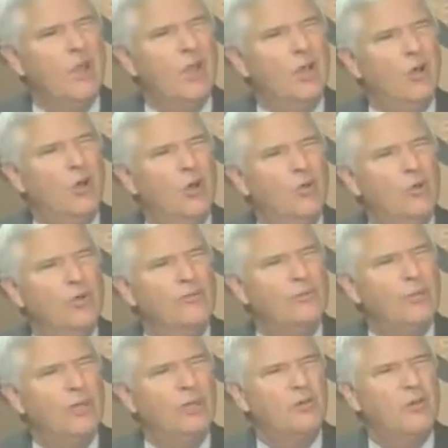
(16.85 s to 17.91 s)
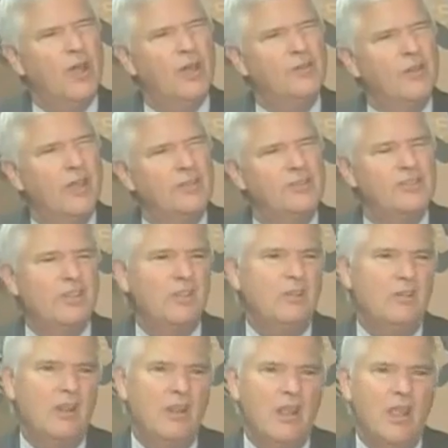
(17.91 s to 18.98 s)
it would have been around
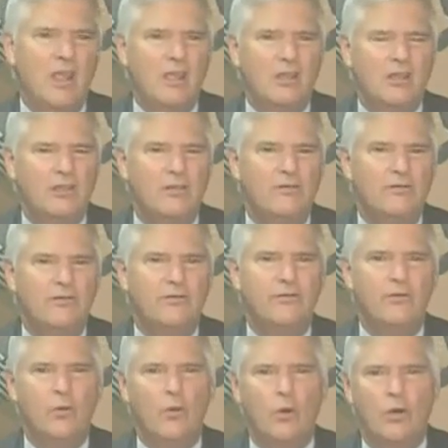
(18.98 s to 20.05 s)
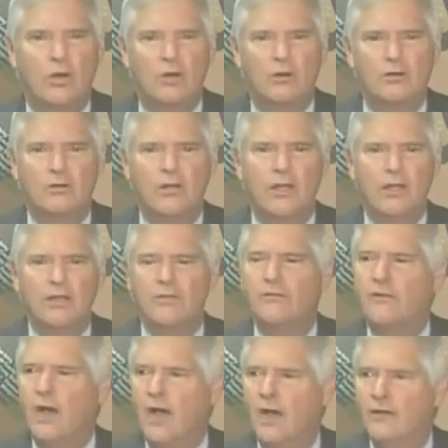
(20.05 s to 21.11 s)
1984,
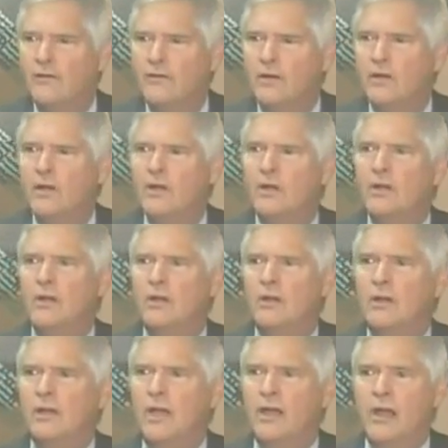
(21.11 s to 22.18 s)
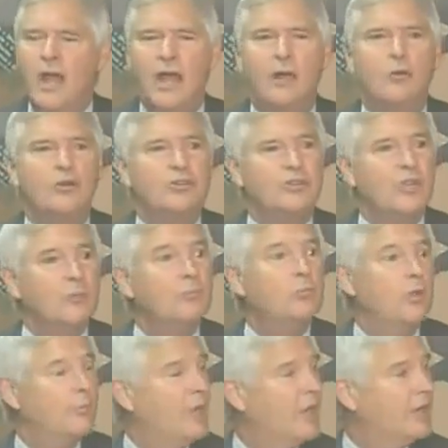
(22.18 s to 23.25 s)
85. And I was
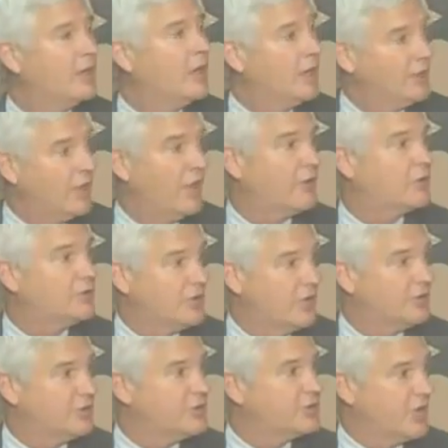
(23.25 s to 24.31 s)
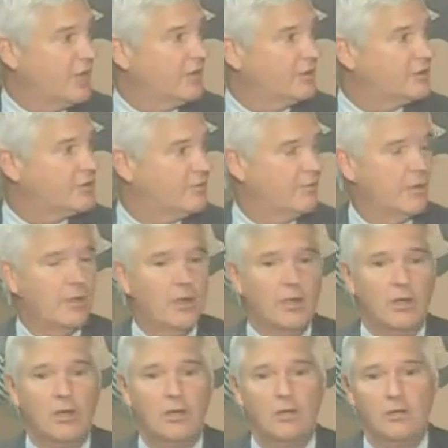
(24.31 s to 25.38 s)
implementing another judge's sentence.
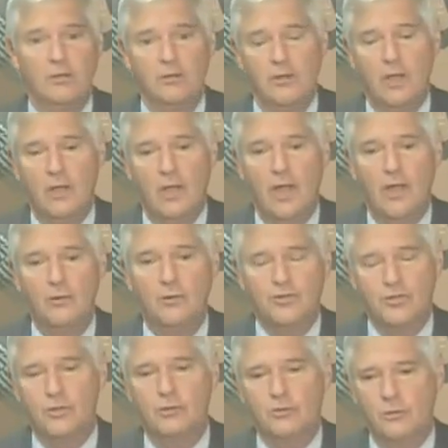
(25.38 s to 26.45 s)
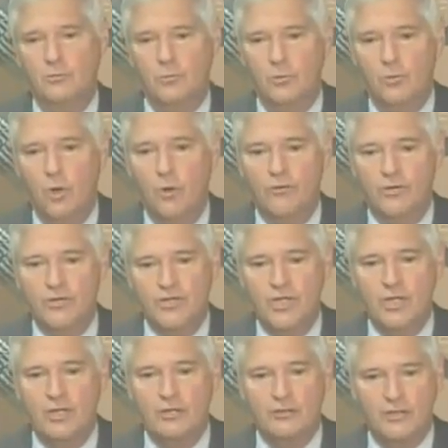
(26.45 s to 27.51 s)
I was
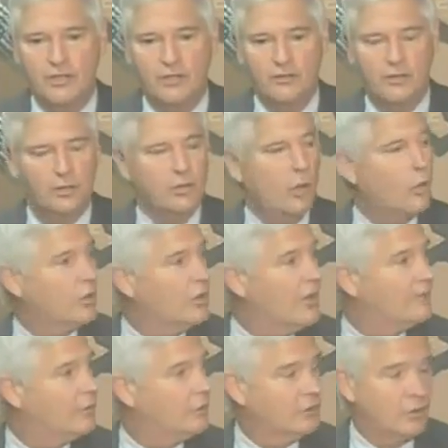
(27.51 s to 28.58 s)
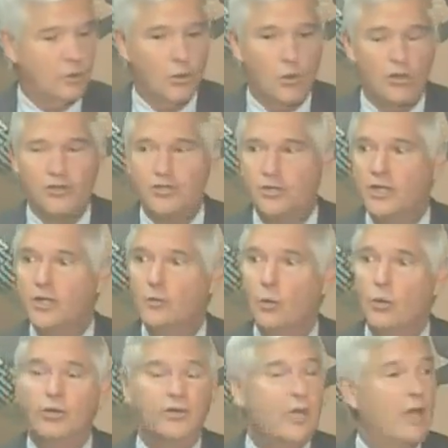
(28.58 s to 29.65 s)
overseeing the lower level courts, and he'd
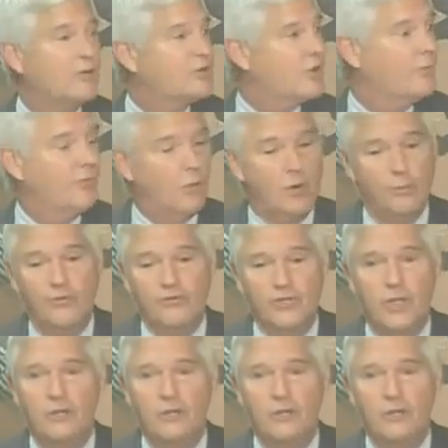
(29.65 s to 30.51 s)
worked out some form of